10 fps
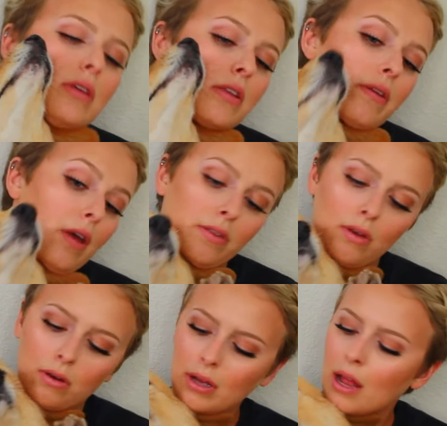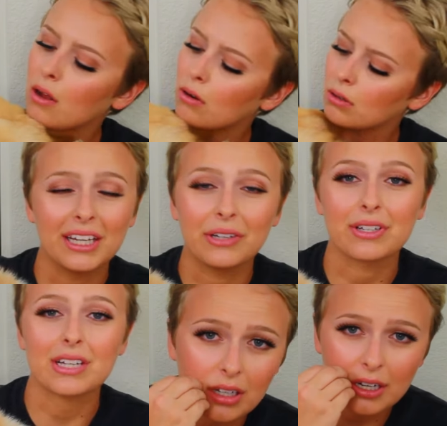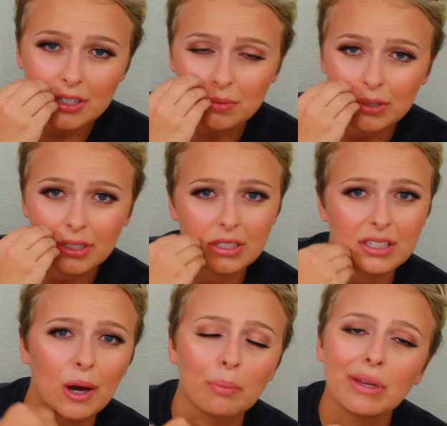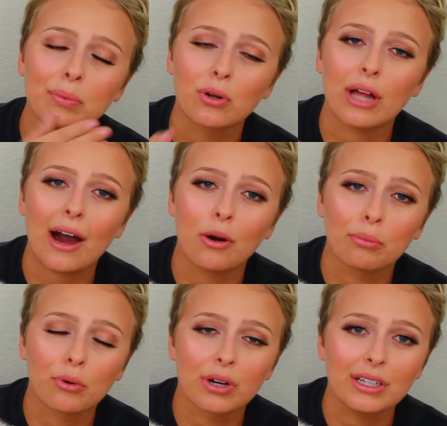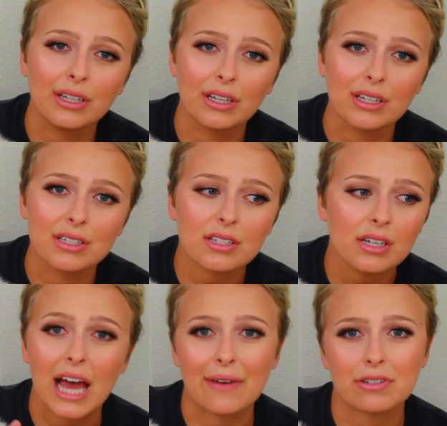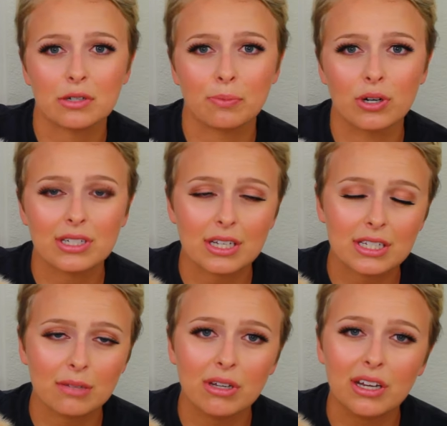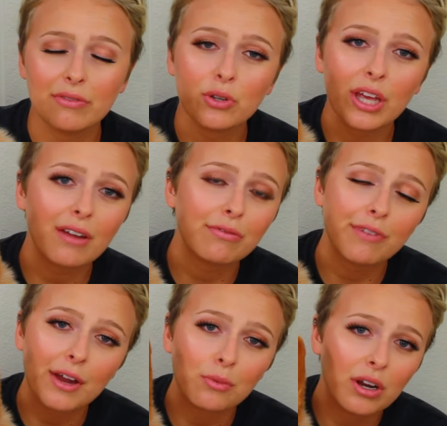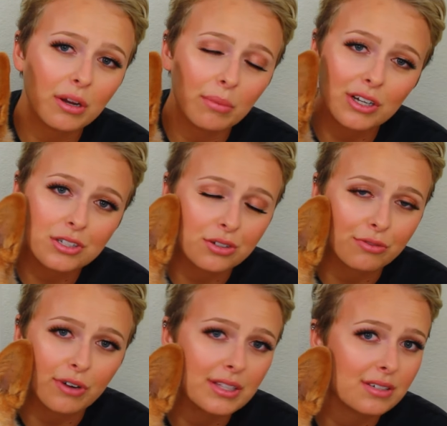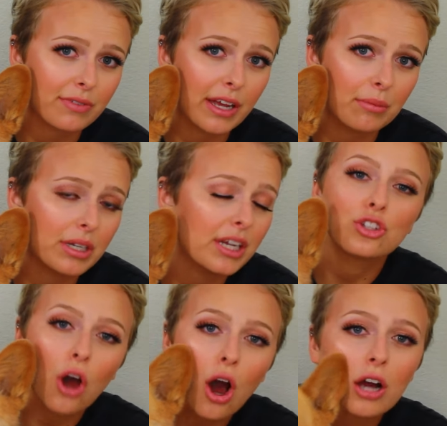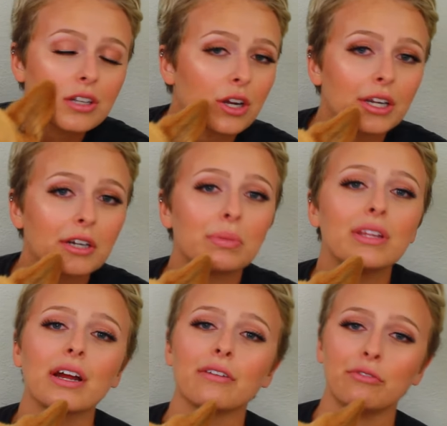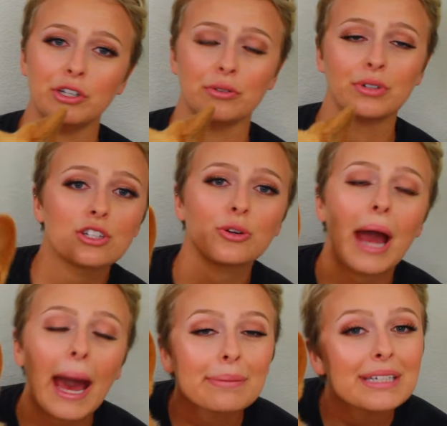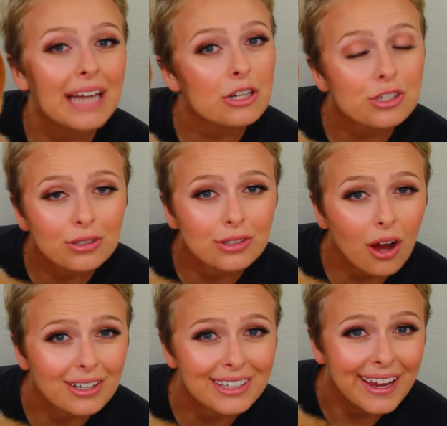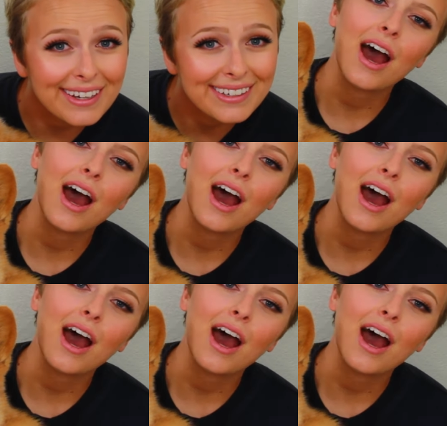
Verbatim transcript: Yes, I know, Anyways, I just wanted to tell people how important it is to have a support system, and if you can't find one amongst your friends and family, dogs are gonna be there for you. So happy National Dog Day.